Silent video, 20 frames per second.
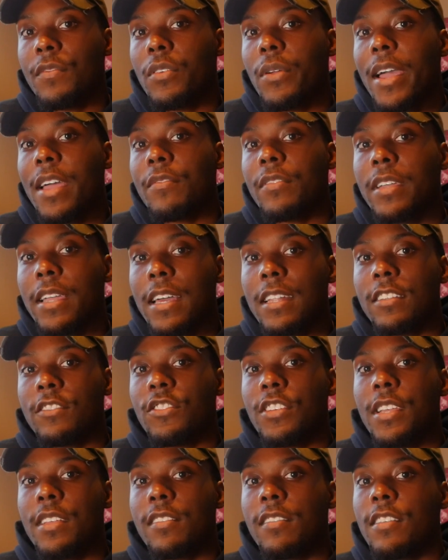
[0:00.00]
you haven't got a
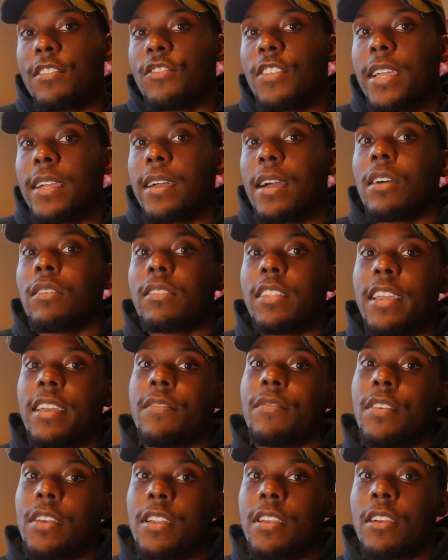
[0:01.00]
chance to check out that
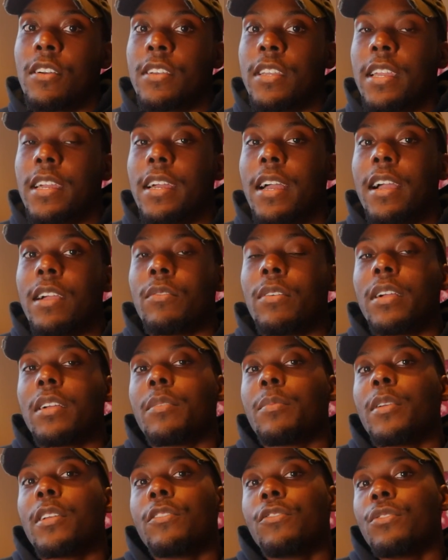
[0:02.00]
video yet, I
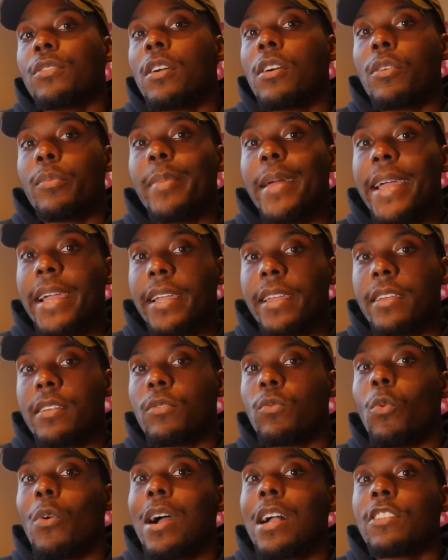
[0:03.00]
recommend you go back
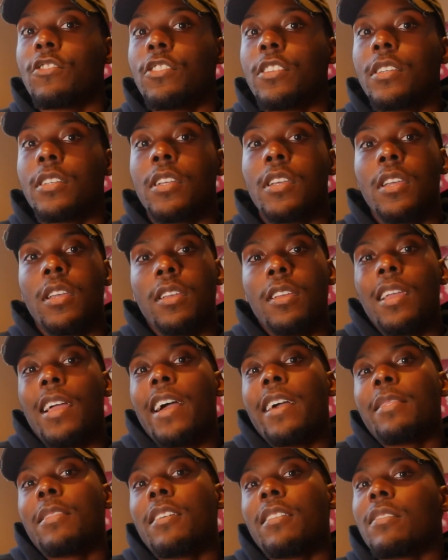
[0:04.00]
and watch it.
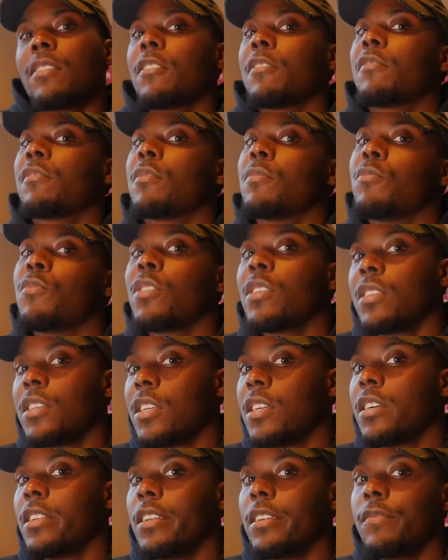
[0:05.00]
I think there's some really
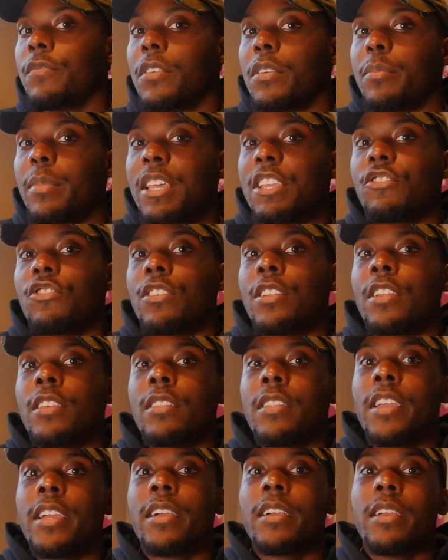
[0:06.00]
good information in
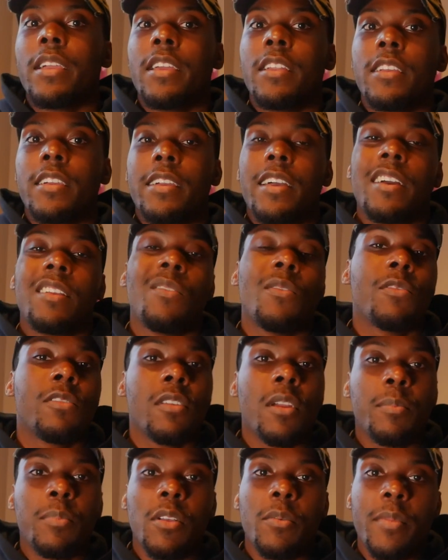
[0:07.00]
there, and it kind of
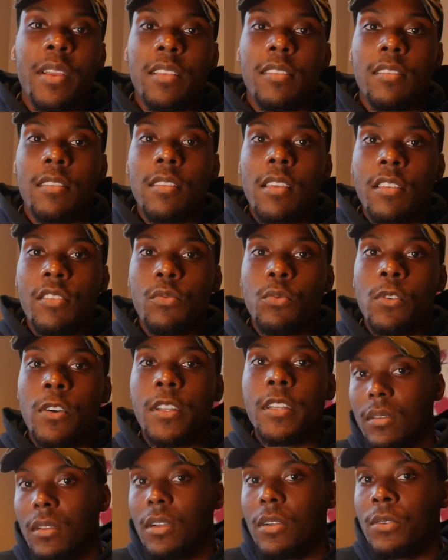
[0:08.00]
supplements this
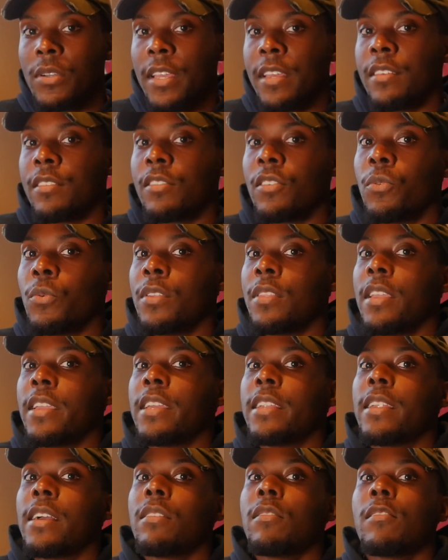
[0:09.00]
one. Okay, so when they
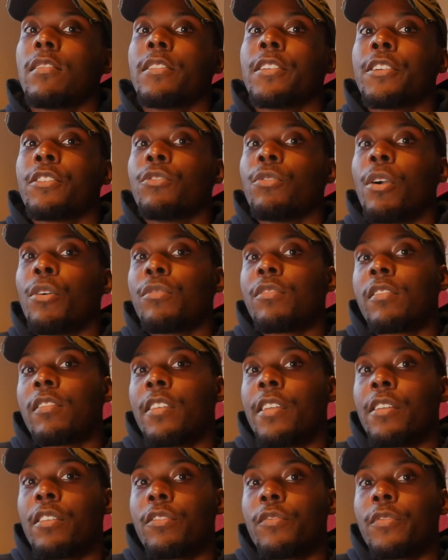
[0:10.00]
announced their gross
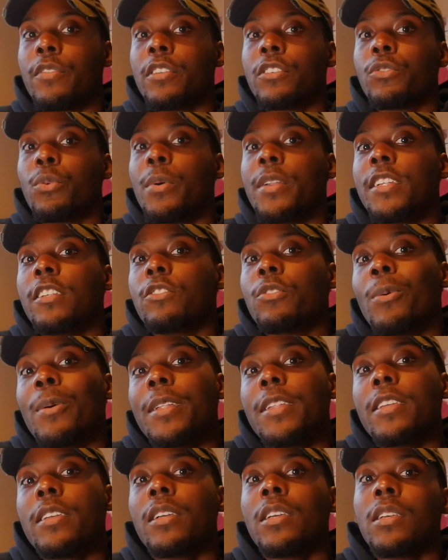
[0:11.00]
sales for
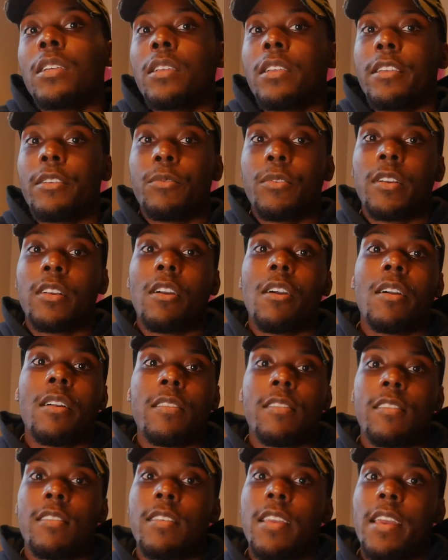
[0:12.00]
2020 in
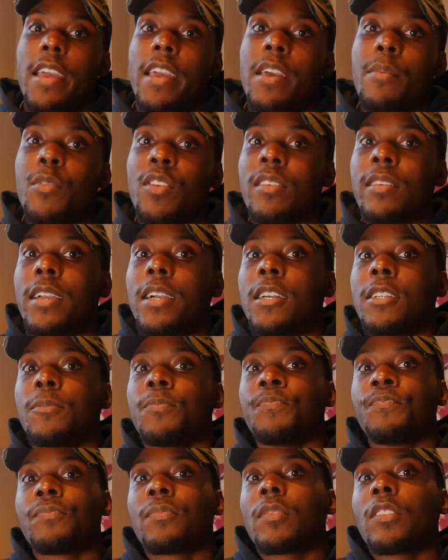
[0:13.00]
regards to Amazon,
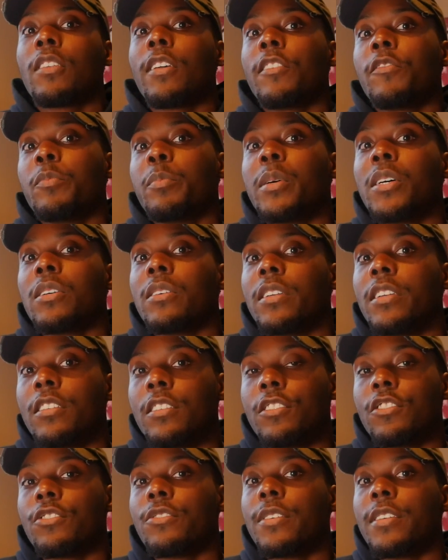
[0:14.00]
Toughbuilt
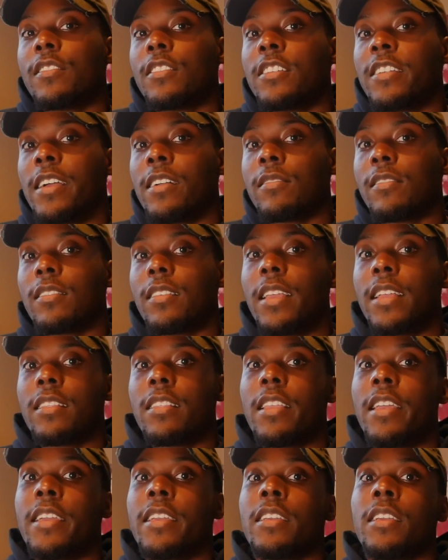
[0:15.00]
Industries announced that
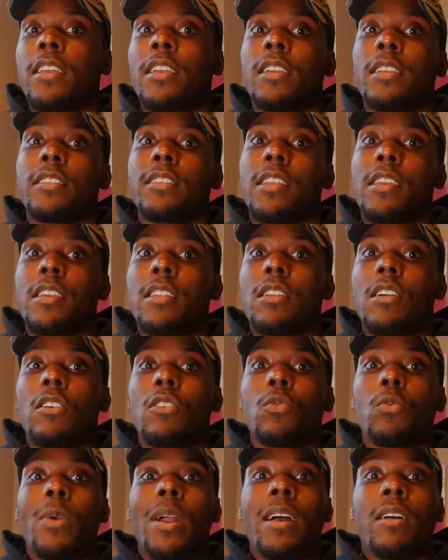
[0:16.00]
they did
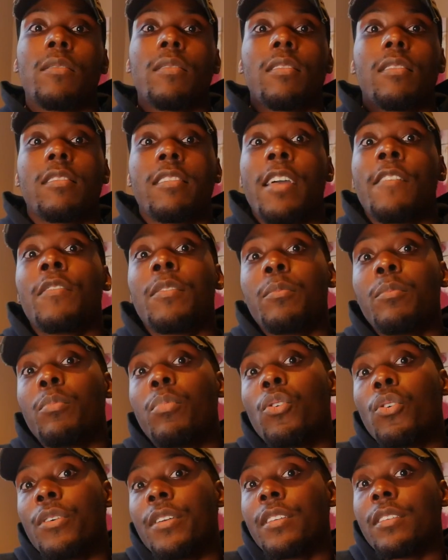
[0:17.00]
around
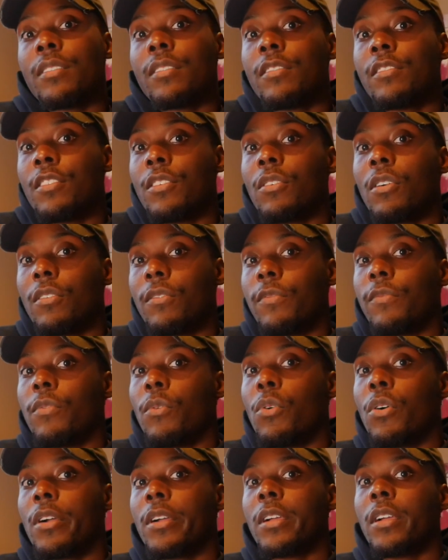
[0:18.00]

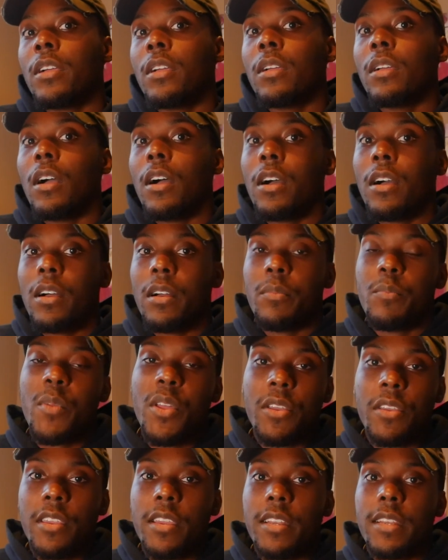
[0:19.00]
$7.04
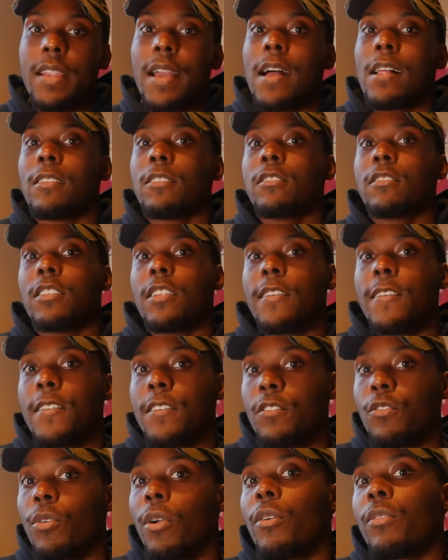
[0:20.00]
million
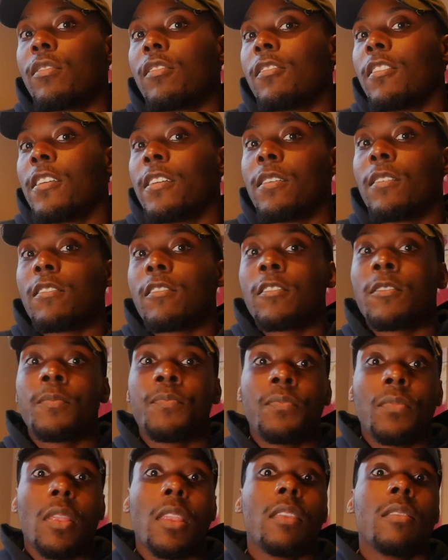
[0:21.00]
in gross sales.
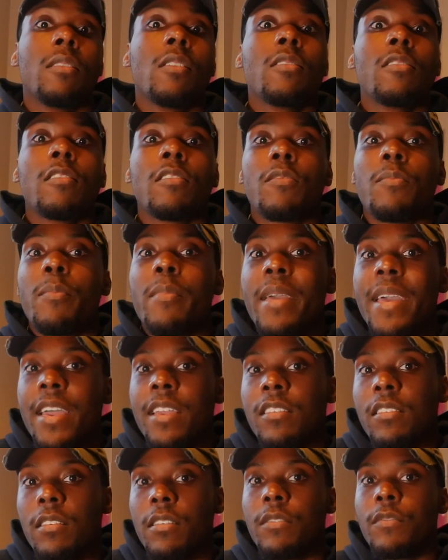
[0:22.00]
And this is
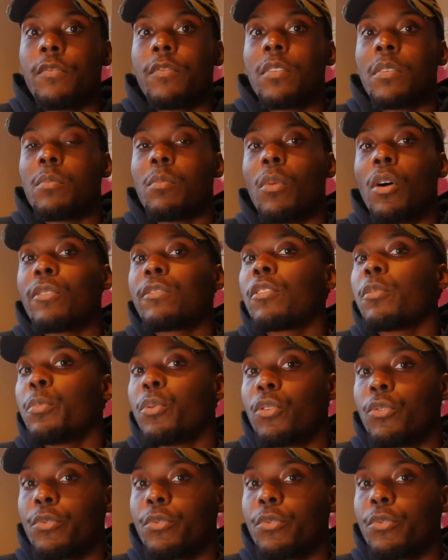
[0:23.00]
massive for multiple